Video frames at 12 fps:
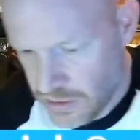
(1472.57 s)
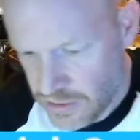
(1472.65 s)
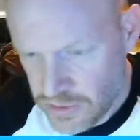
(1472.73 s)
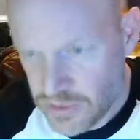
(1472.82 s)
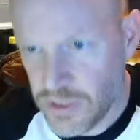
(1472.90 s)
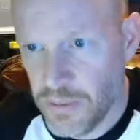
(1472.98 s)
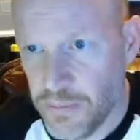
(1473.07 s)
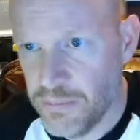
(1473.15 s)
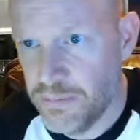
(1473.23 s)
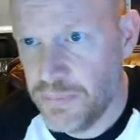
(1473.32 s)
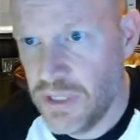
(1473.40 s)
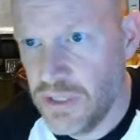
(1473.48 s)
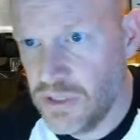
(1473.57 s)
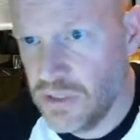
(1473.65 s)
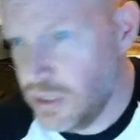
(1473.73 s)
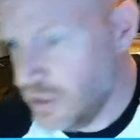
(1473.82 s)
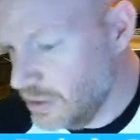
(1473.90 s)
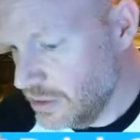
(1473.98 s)
some pieces
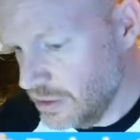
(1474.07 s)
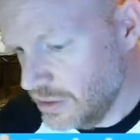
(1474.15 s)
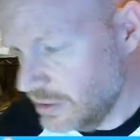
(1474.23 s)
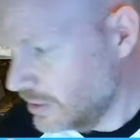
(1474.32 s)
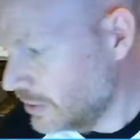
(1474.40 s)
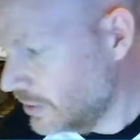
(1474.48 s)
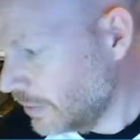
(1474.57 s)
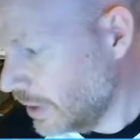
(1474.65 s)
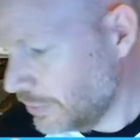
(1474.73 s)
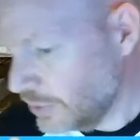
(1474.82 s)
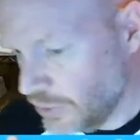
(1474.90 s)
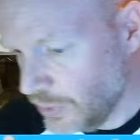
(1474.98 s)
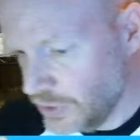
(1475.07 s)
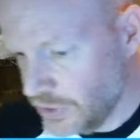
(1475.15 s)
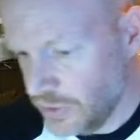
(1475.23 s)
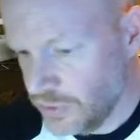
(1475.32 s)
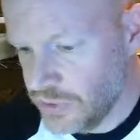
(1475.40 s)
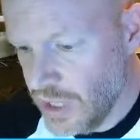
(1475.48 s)
here, a couple of
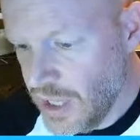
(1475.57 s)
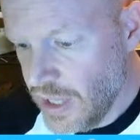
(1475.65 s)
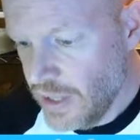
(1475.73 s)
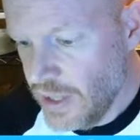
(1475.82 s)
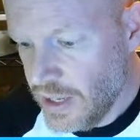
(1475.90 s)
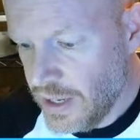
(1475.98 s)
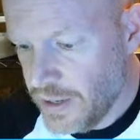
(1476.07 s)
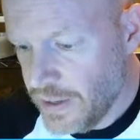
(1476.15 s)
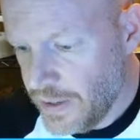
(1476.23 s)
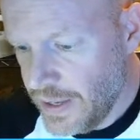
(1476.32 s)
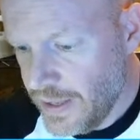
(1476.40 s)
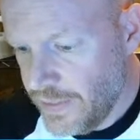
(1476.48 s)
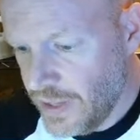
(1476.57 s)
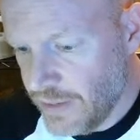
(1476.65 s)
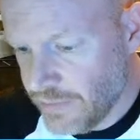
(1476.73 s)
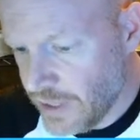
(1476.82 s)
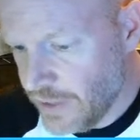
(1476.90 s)
torsos, and then I've got